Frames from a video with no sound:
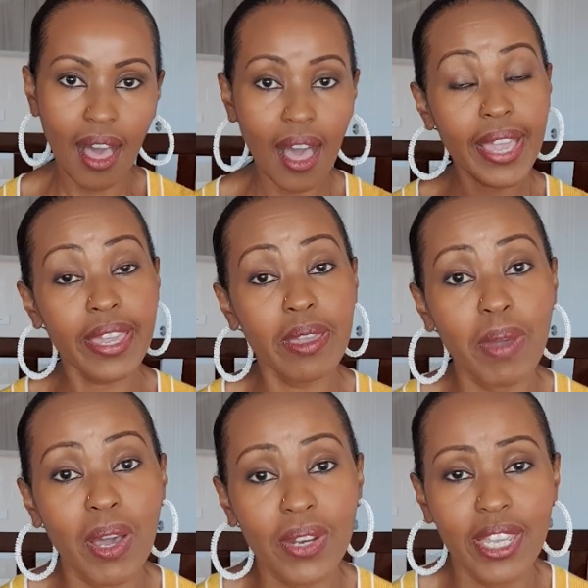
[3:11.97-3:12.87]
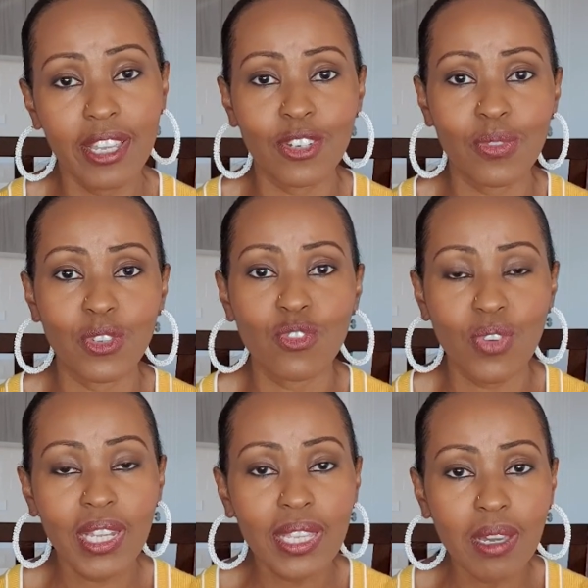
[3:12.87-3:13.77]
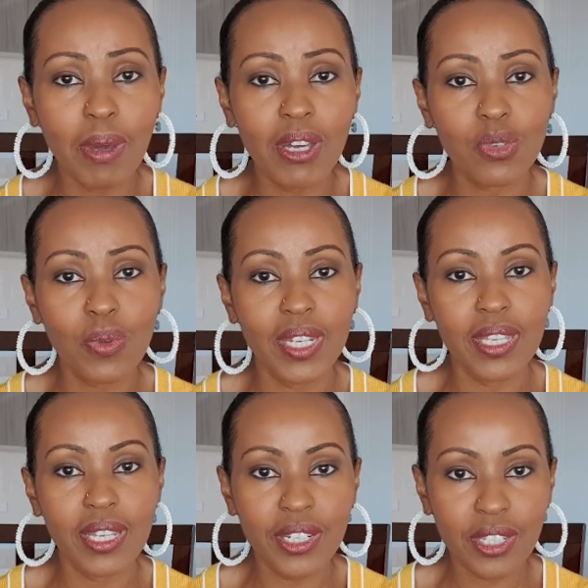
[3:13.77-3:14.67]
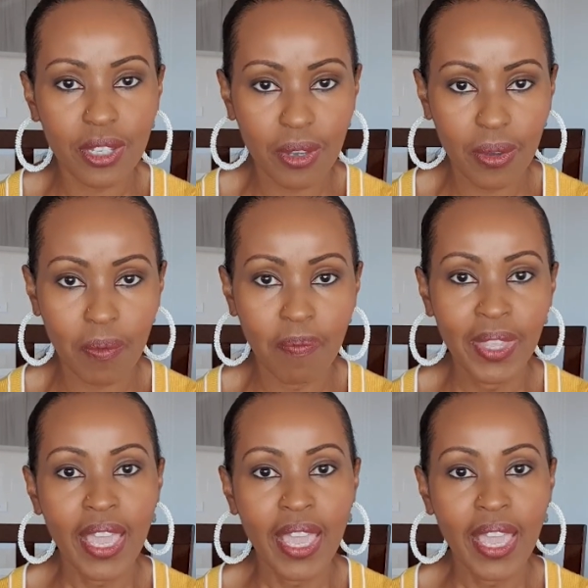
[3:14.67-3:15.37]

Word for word: I came out here to Australia about twenty years ago.